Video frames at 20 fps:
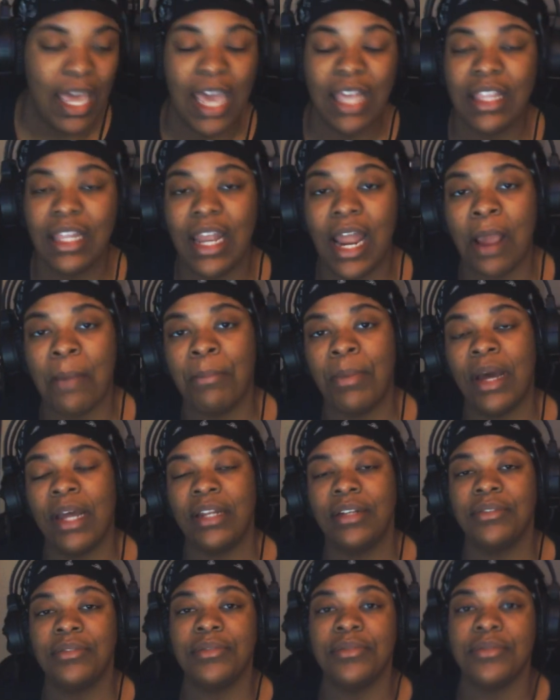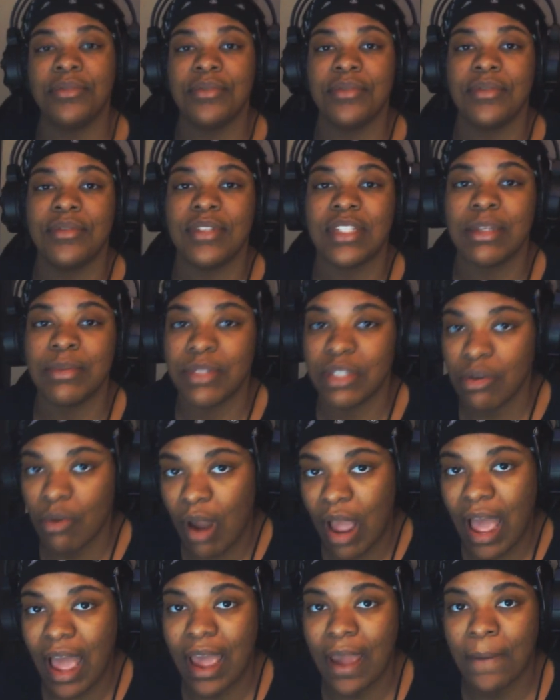Hit the like button,
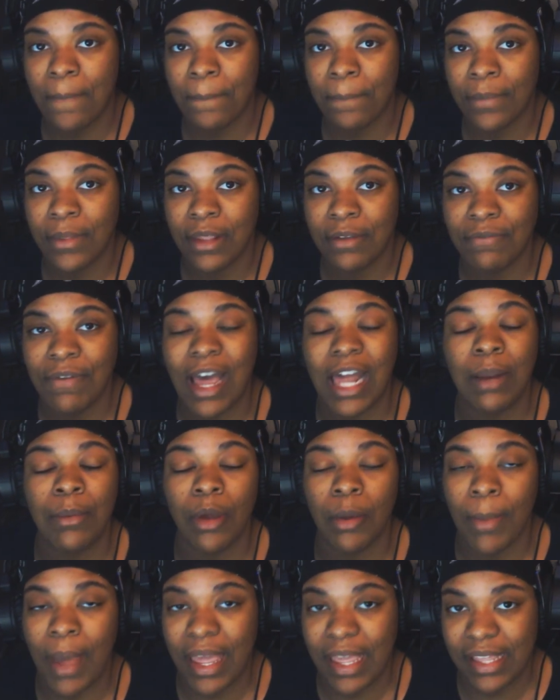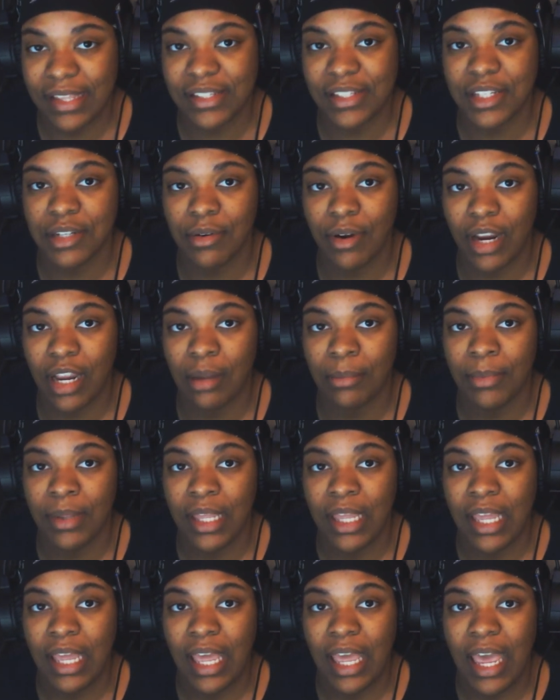subscribe, follow me on my Instagram
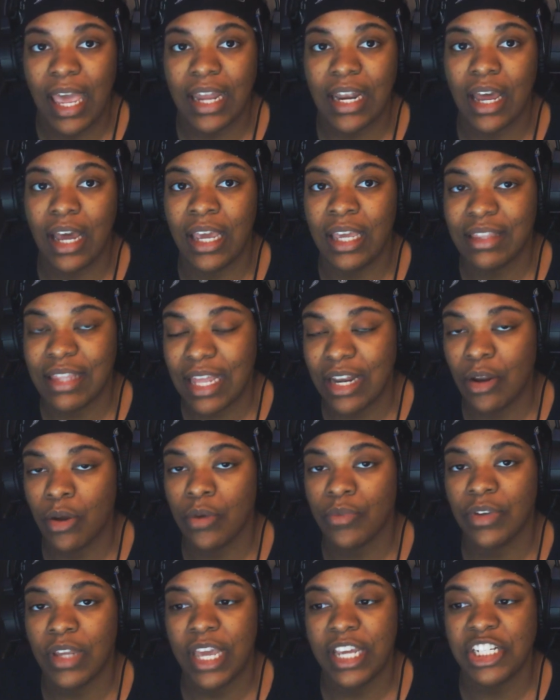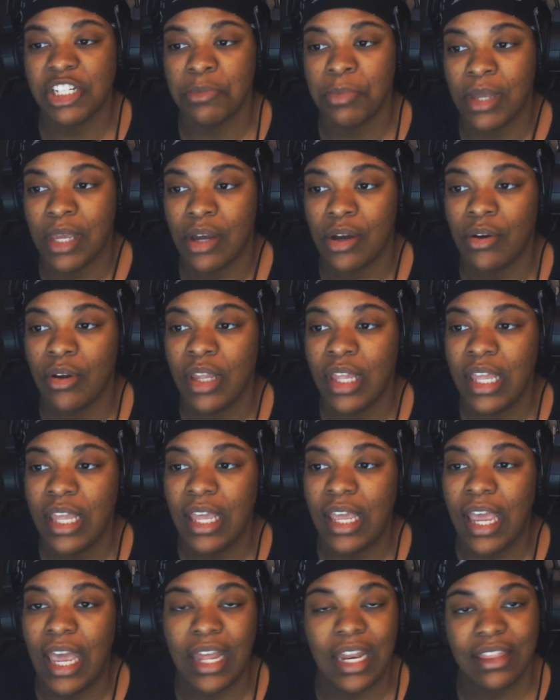and uh, hit that notification bell.
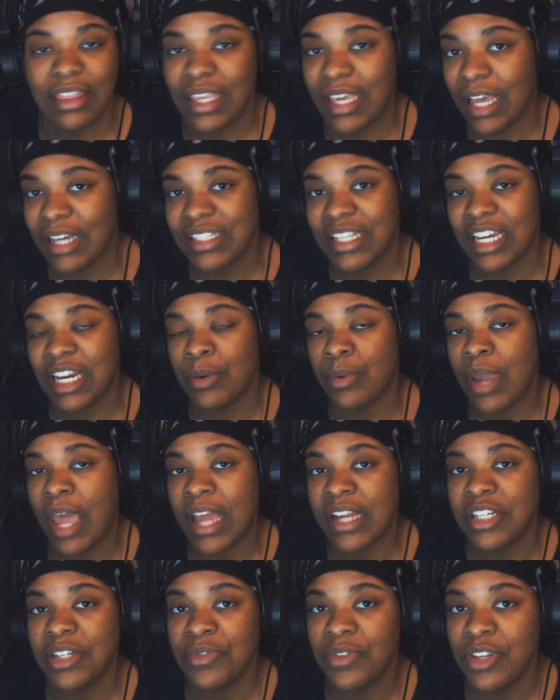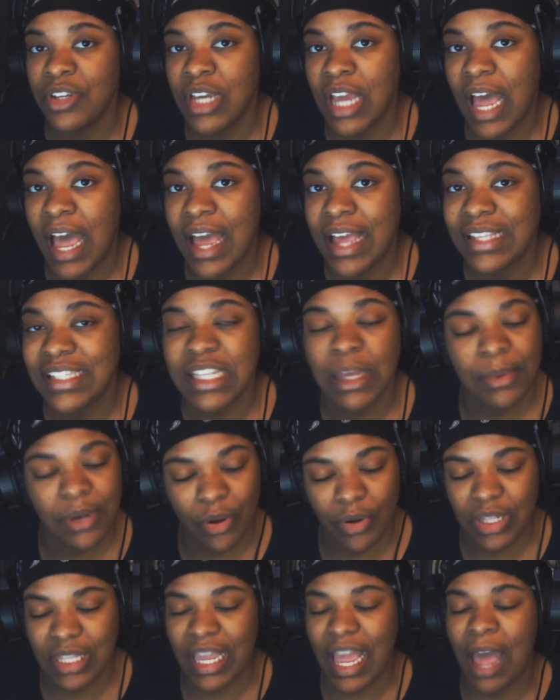Anything else I can react to for you guys, let me
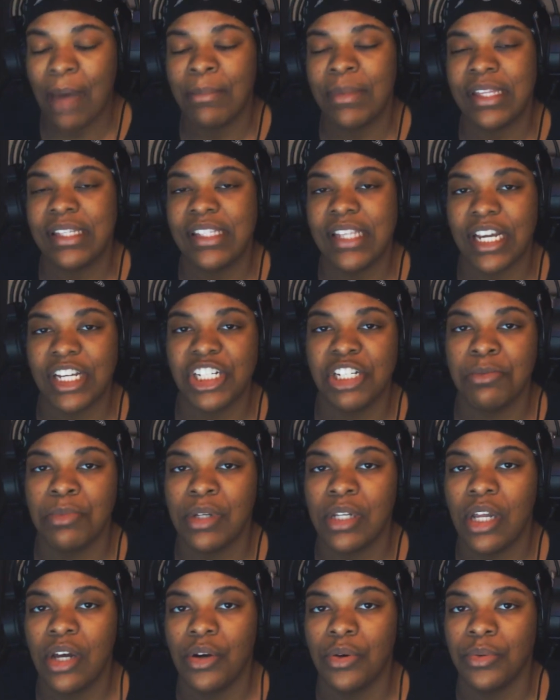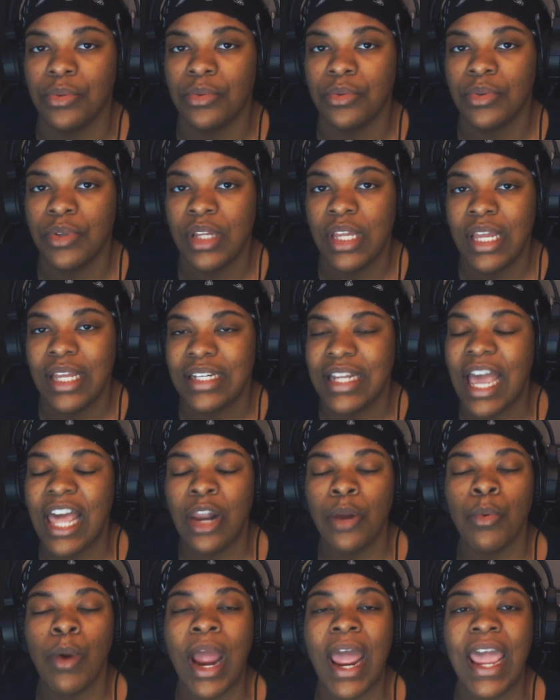know in the comments section below.
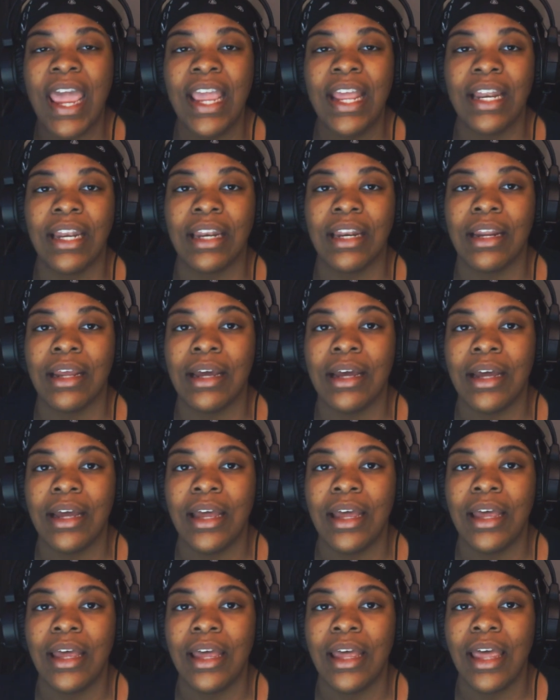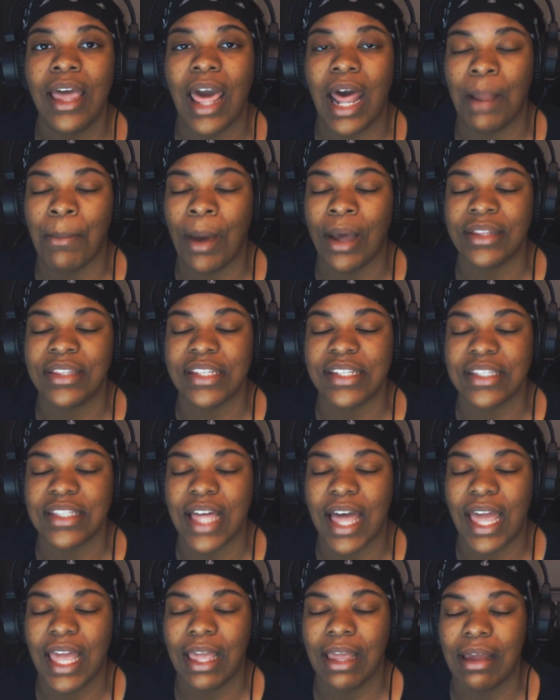Taylor Rain, and I'm out this
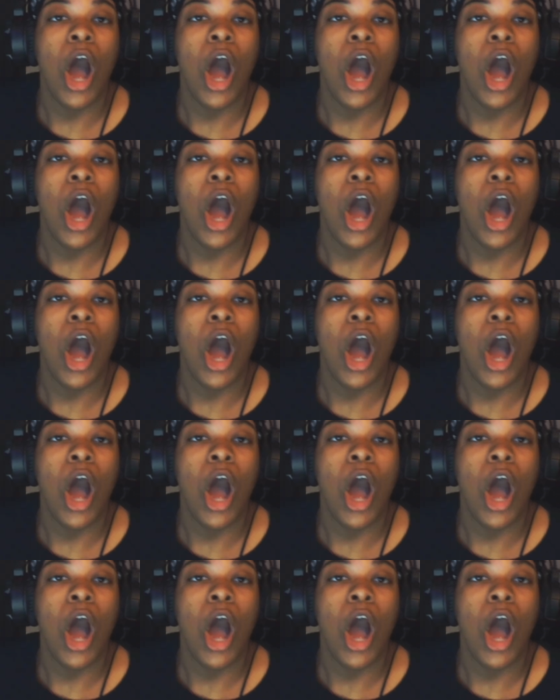thing.